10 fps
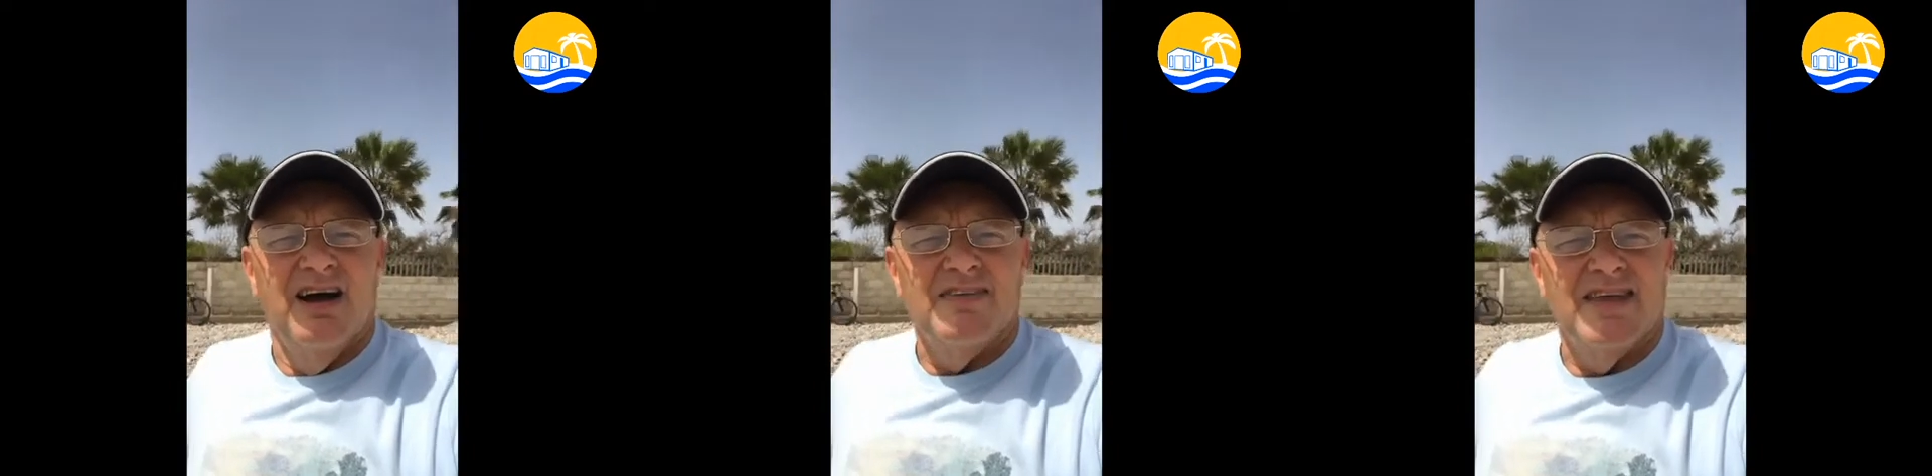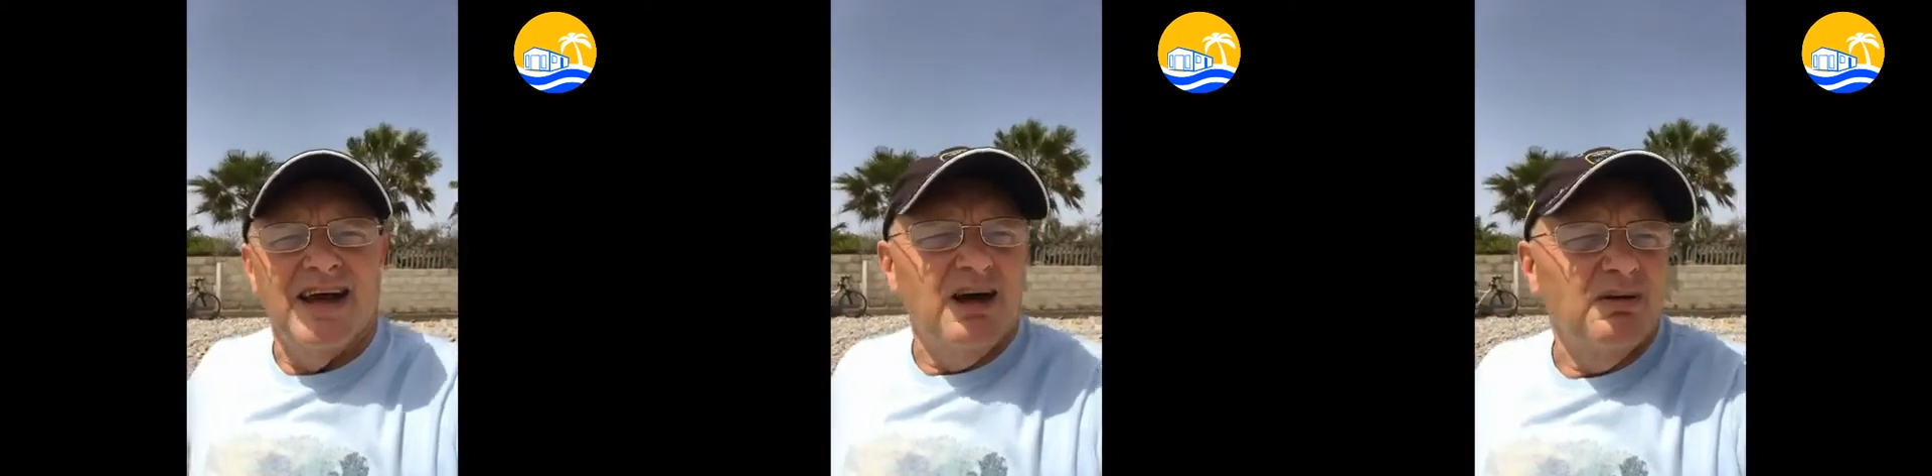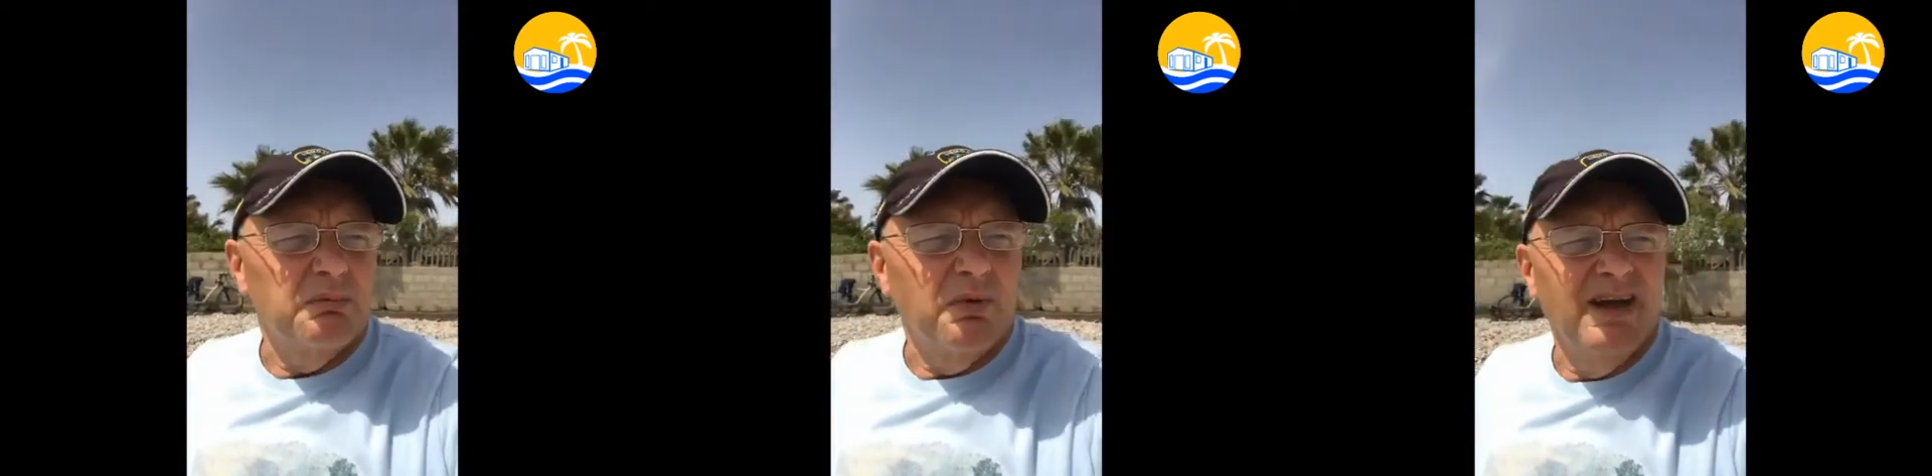Now
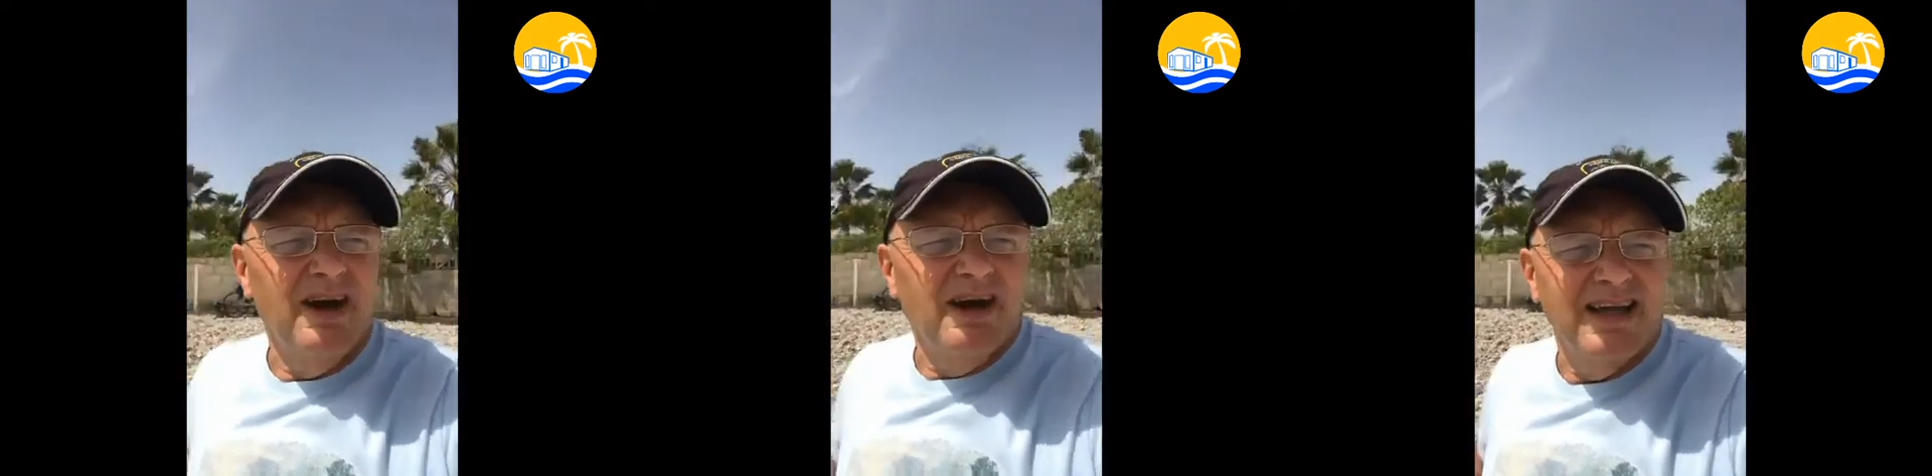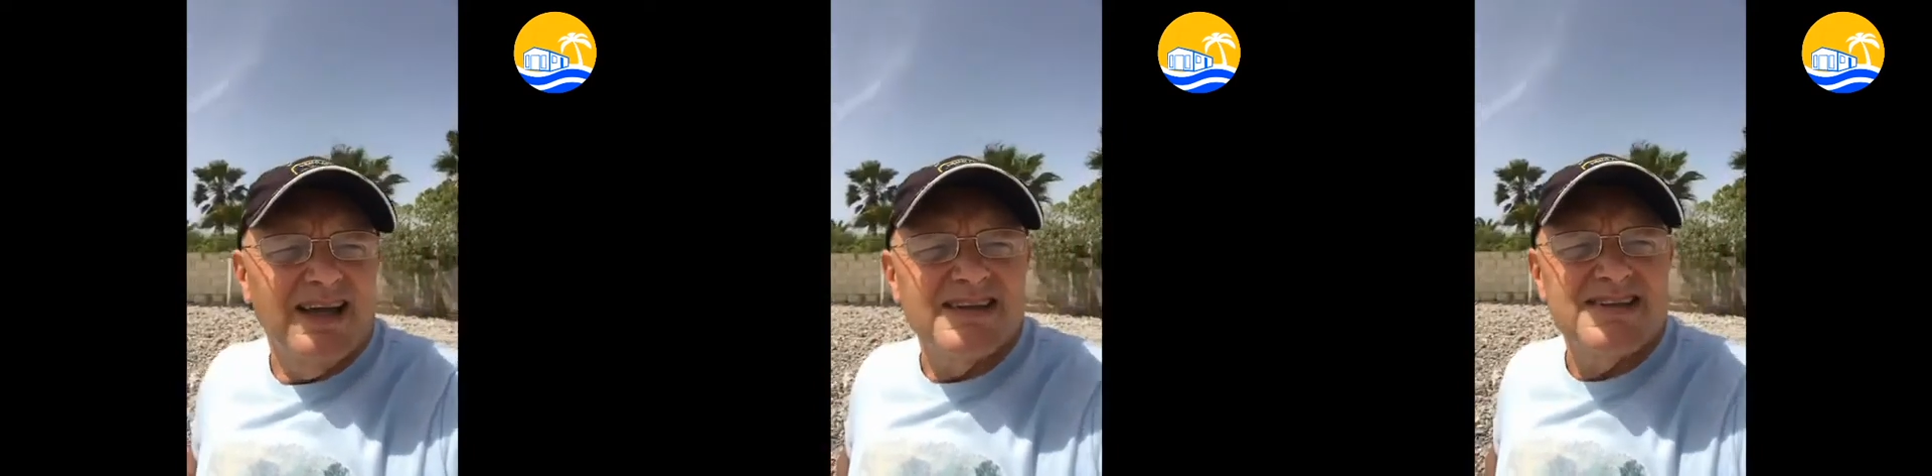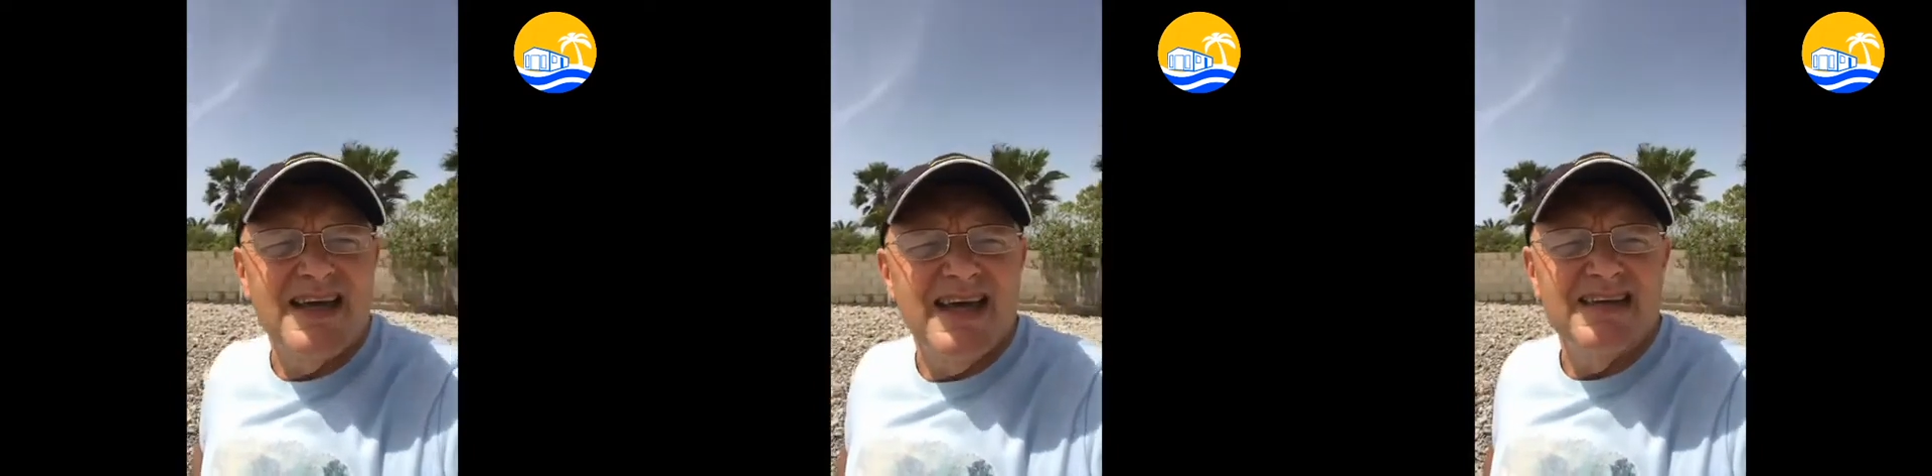we are, like I
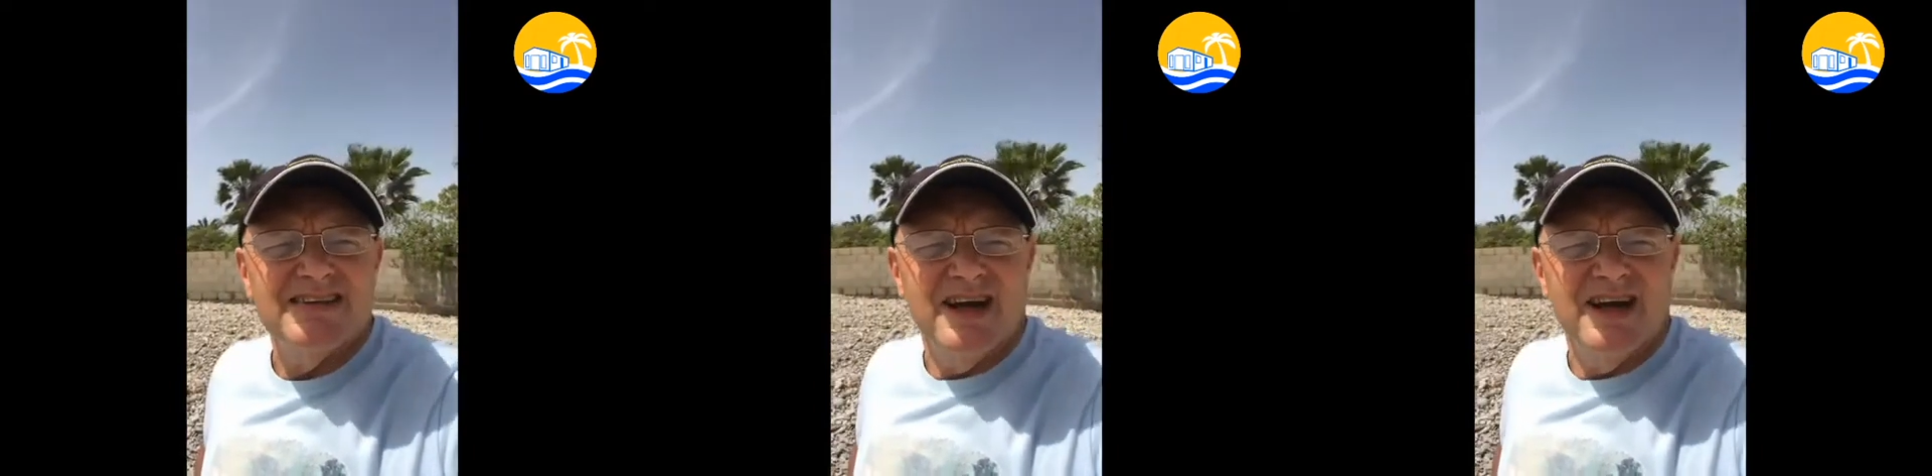said,